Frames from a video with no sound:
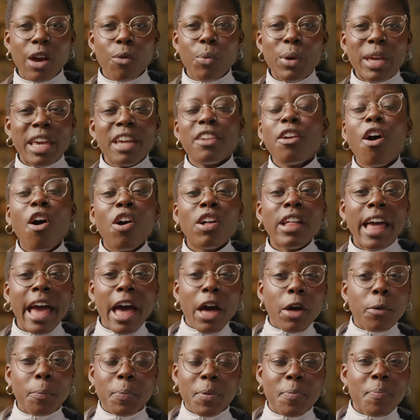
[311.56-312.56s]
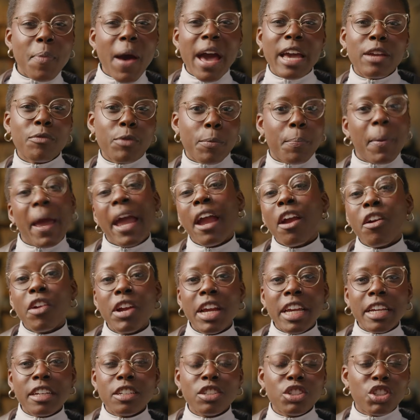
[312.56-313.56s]
We can all help by
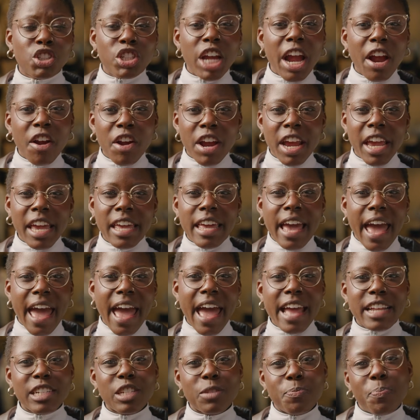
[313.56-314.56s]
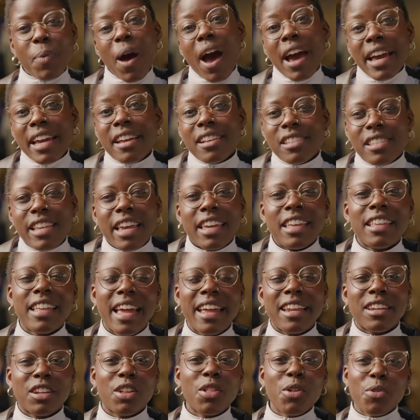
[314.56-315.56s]
repairing, sharing, and buying
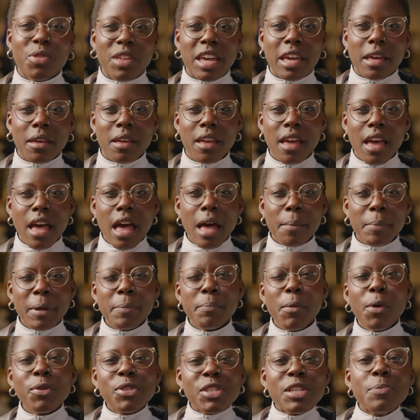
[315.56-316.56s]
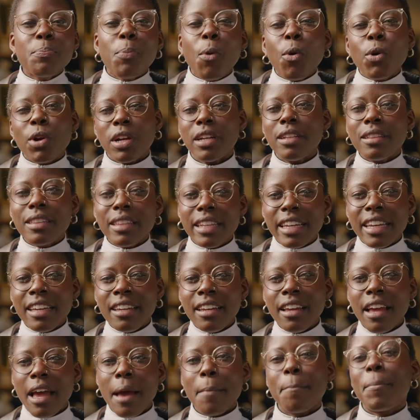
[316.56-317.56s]
secondhand clothing. But most importantly,
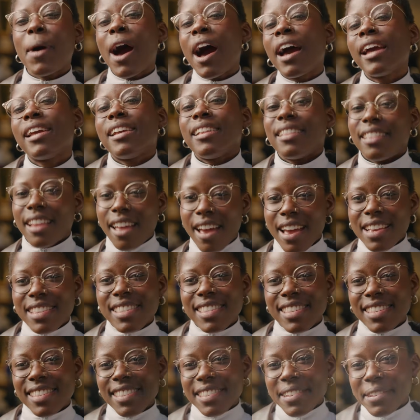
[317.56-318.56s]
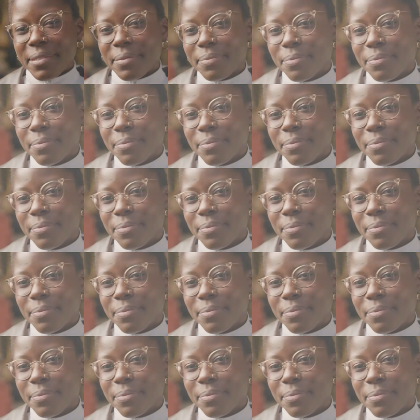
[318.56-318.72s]
buying less.